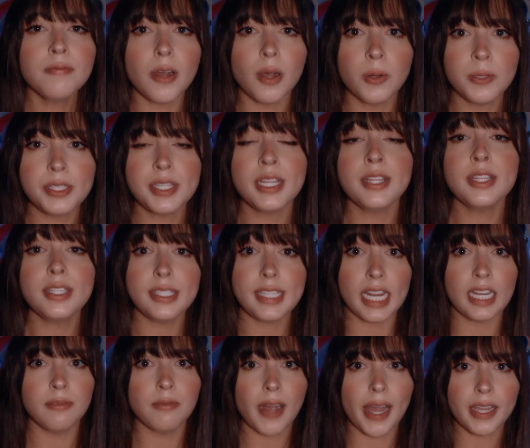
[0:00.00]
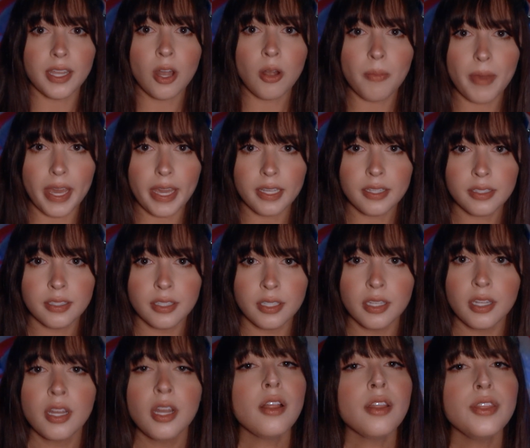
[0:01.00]
votes in the state of Wyoming,
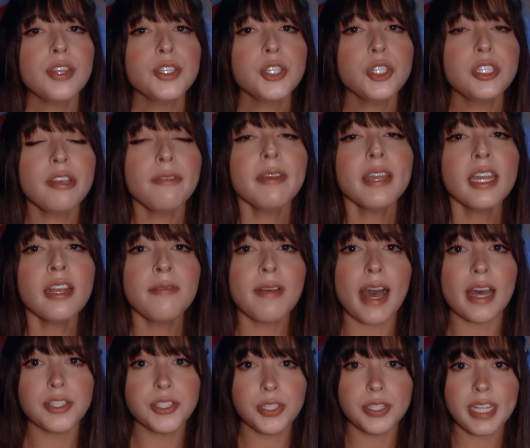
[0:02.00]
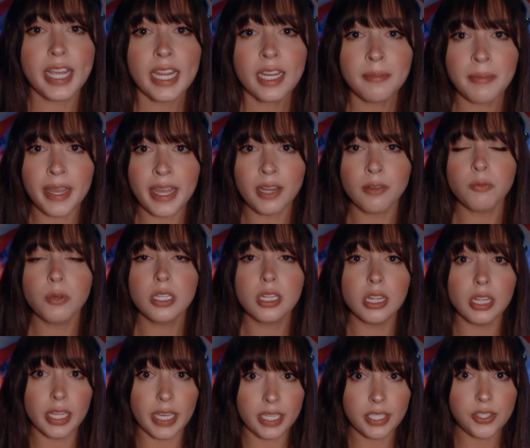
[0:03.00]
the certificate of ascertainment would
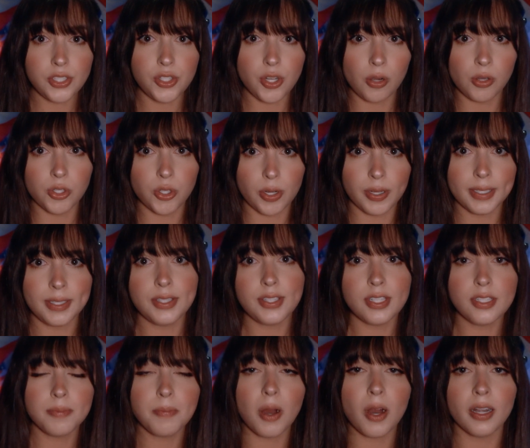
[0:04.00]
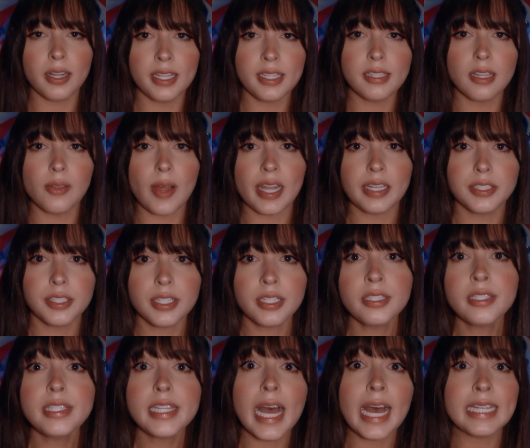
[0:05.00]
list Jo Jorgensen's party's
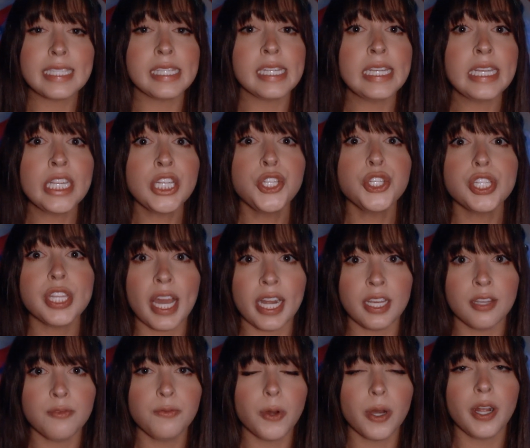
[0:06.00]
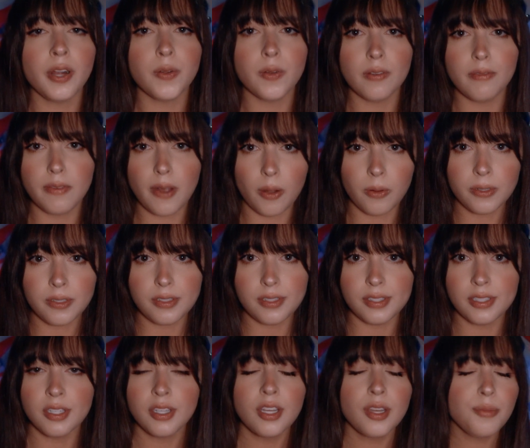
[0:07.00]
electors as each getting 400
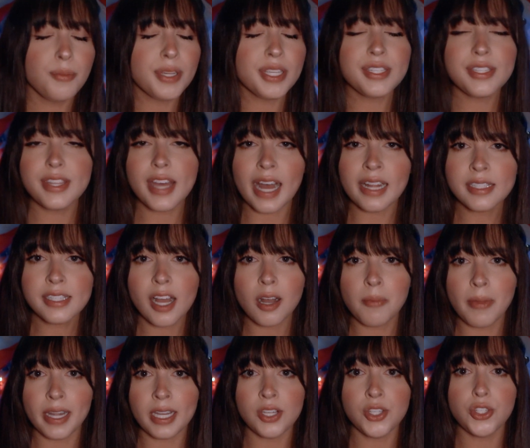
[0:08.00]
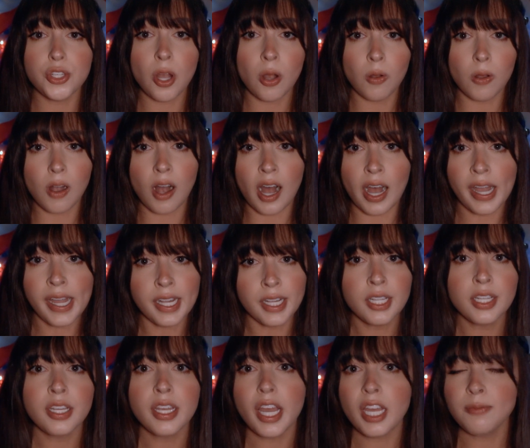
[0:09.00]
votes, because that's how many Jo got.
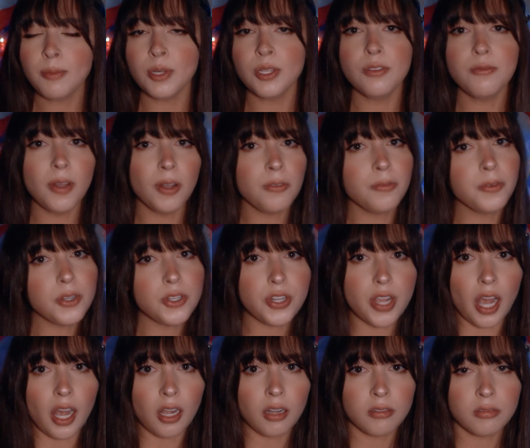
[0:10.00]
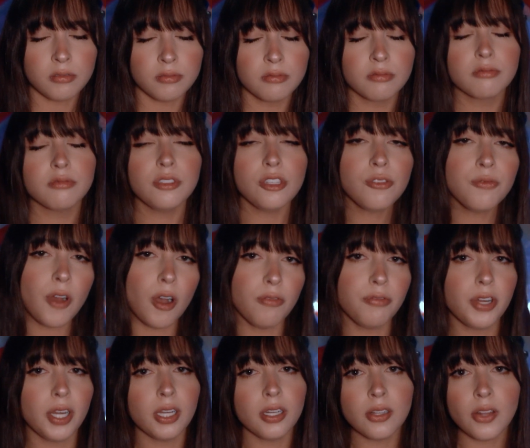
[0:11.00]
And when you vote for Jo, you vote
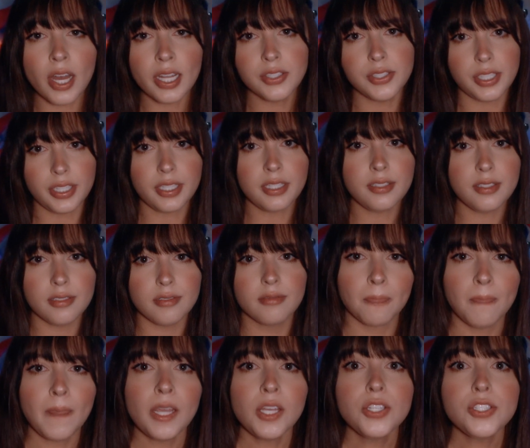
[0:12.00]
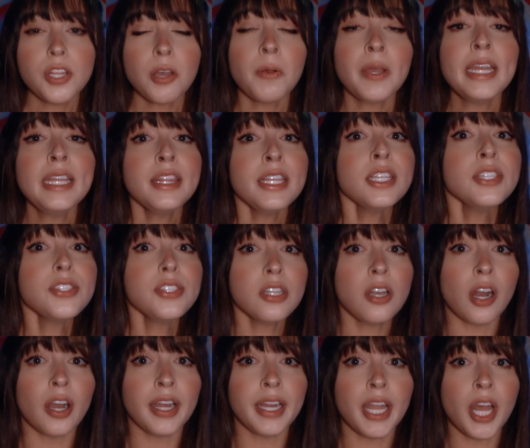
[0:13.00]
for her electors. So in this
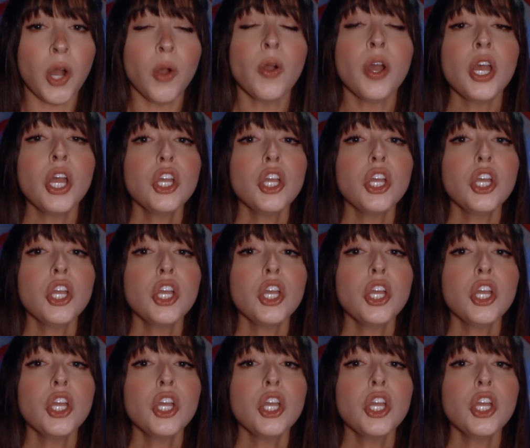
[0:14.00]
scenario,